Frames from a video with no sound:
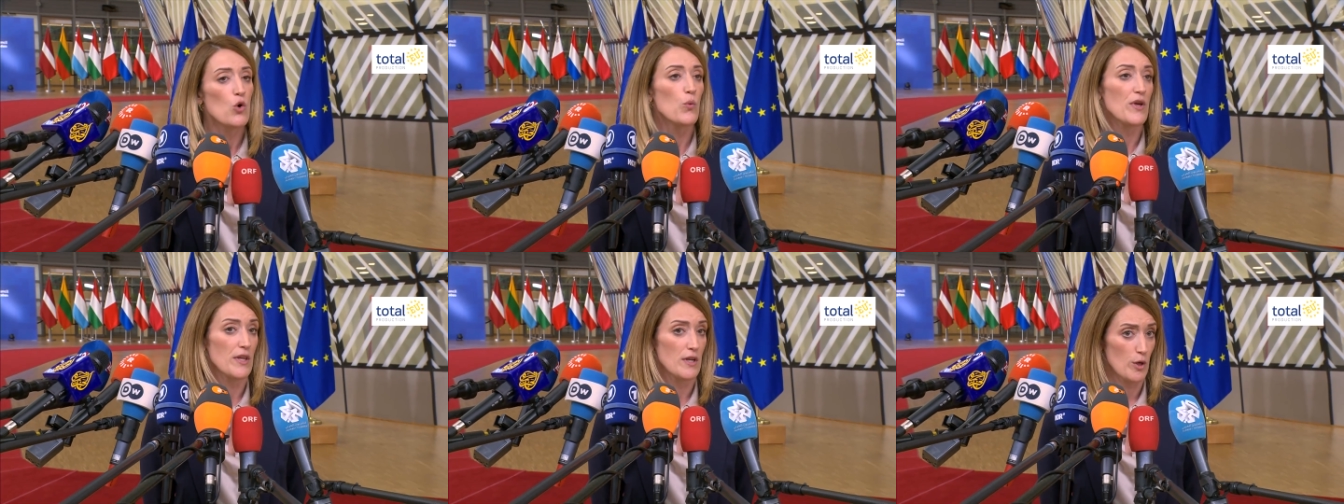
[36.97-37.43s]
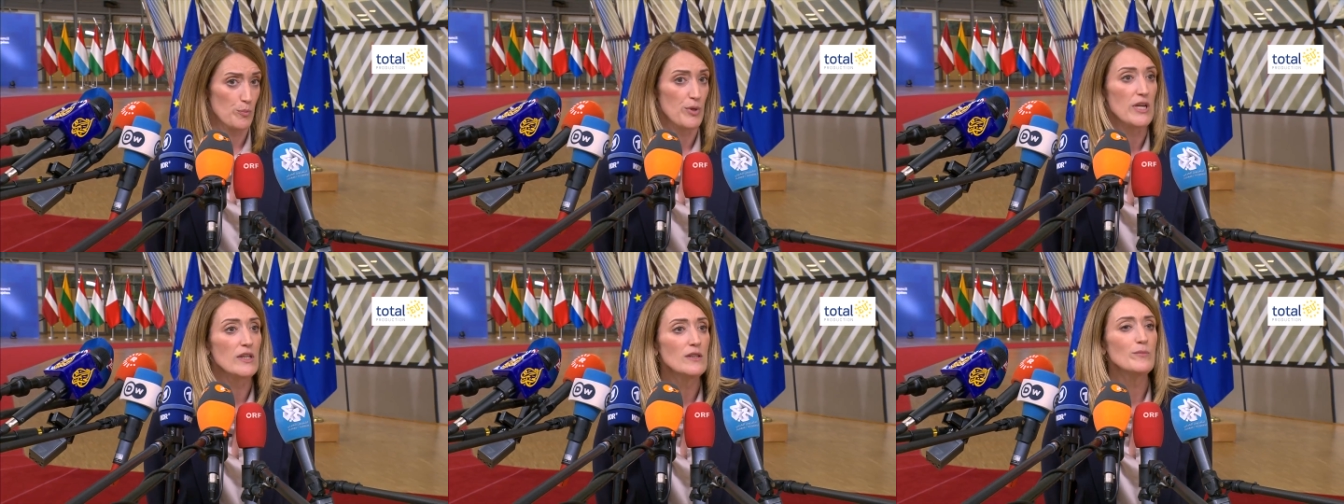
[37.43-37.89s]
with an
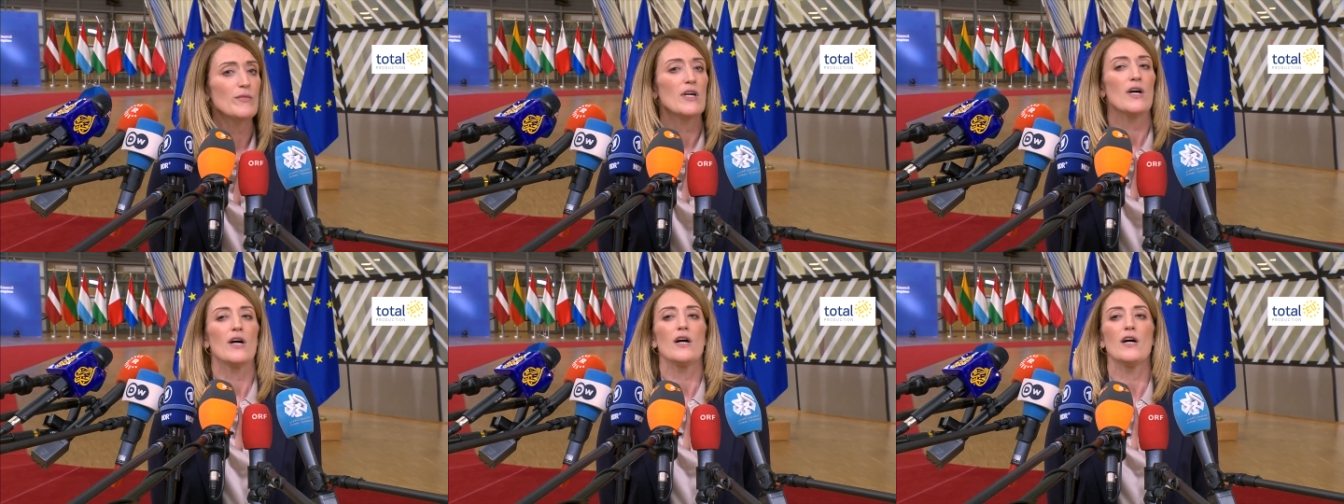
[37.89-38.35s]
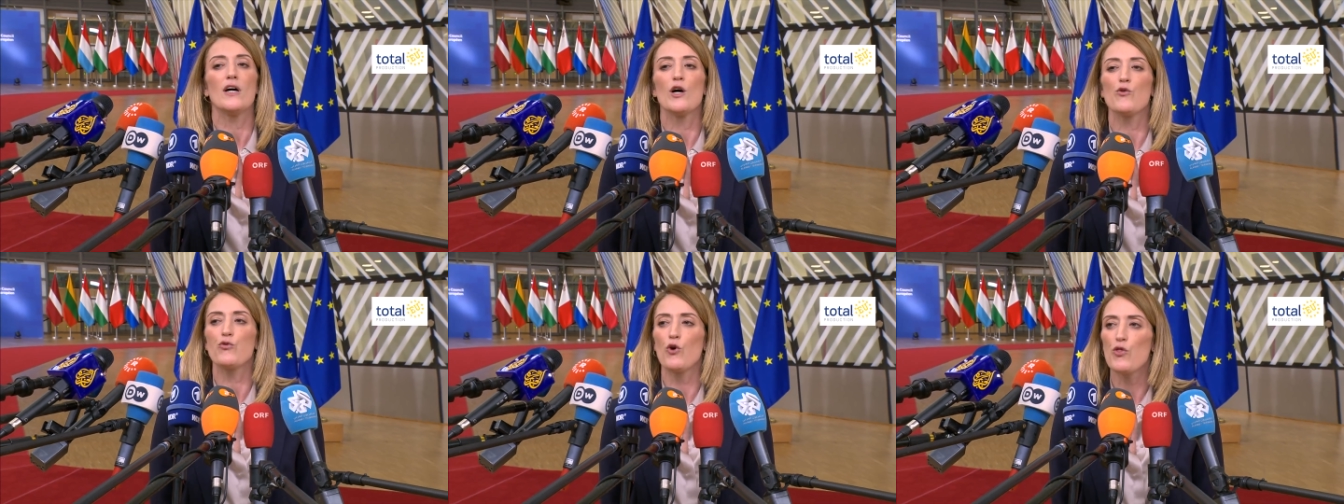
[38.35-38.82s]
appeal
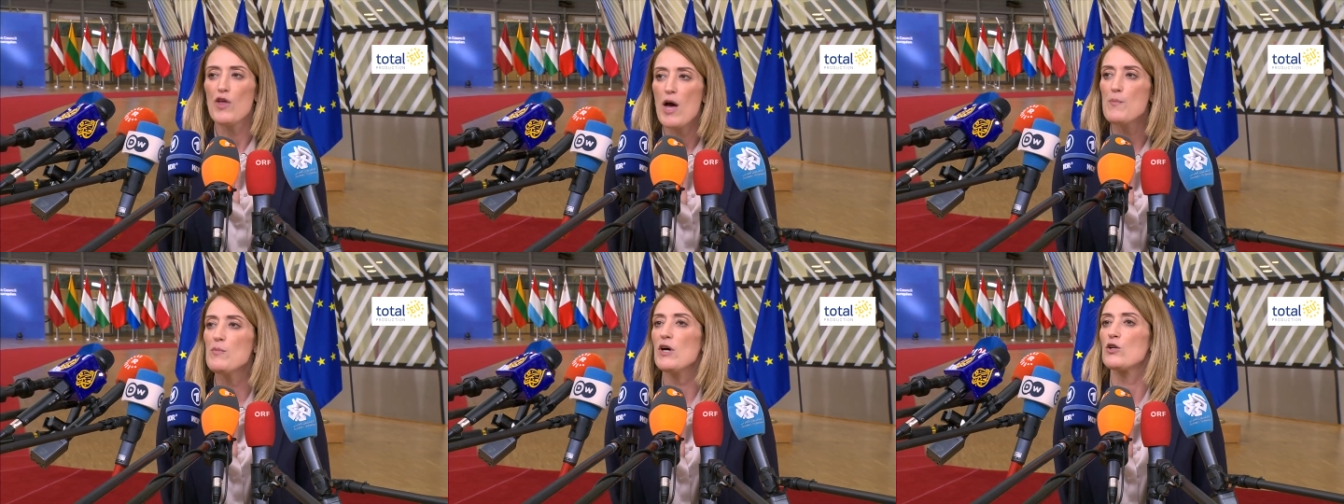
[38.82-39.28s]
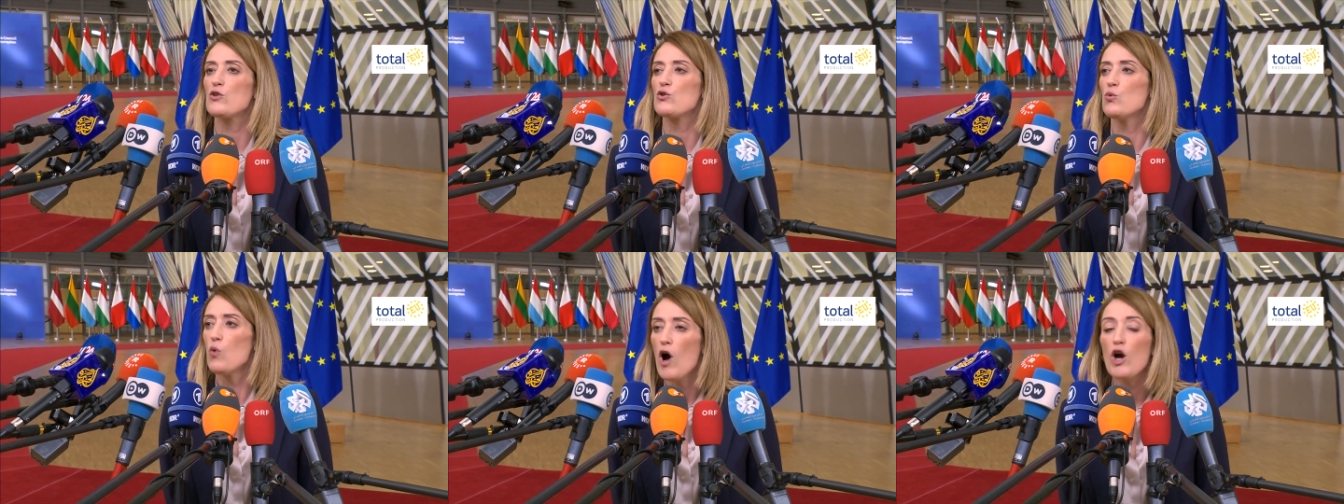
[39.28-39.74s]
uh, for them
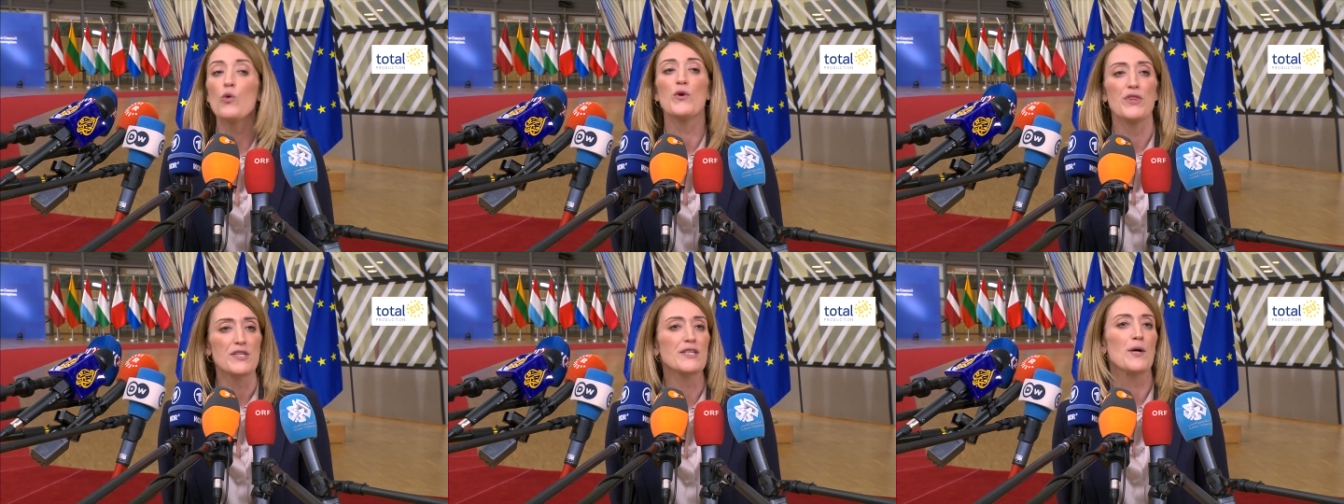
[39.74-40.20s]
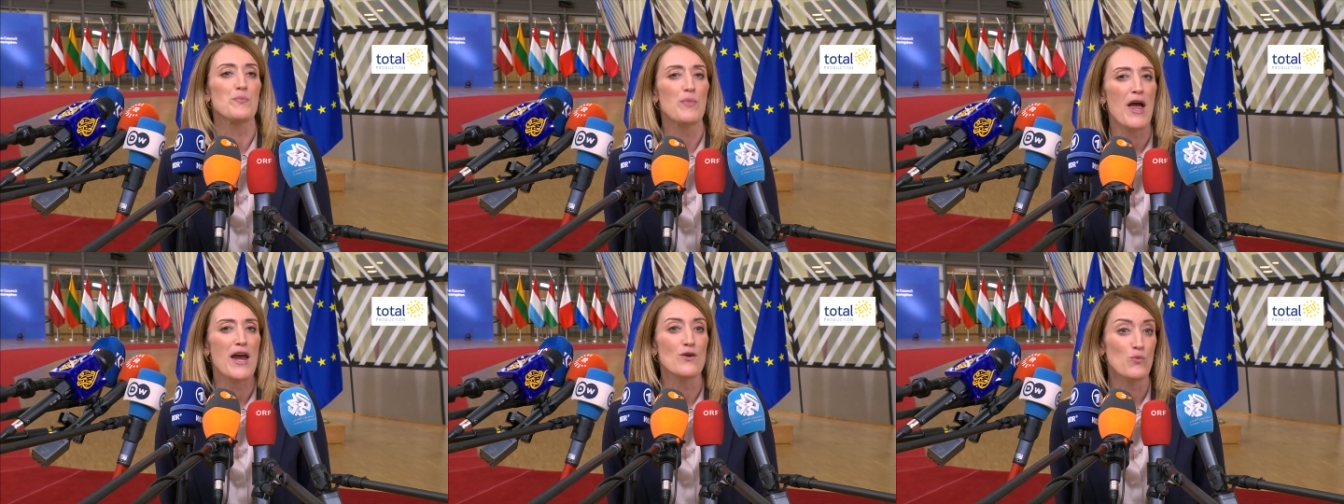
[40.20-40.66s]
to to work with this
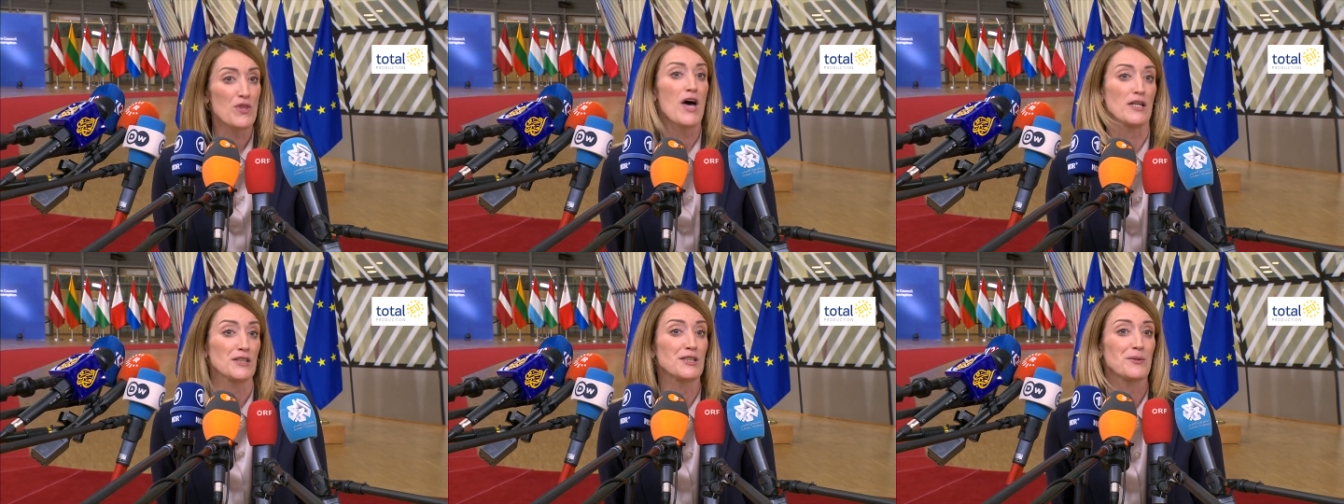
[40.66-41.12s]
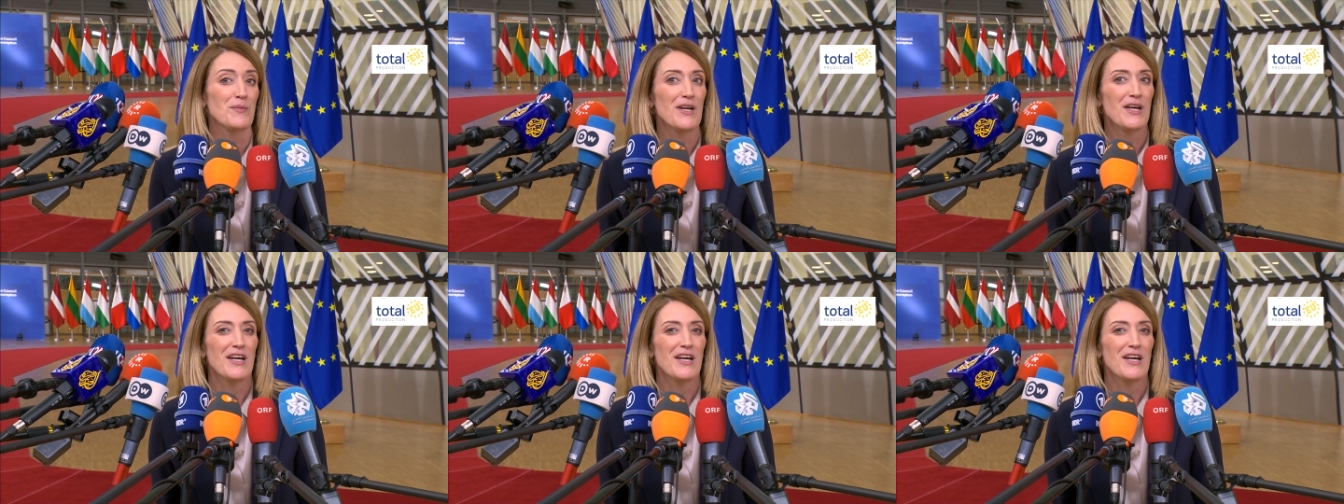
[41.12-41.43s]
campaign with us.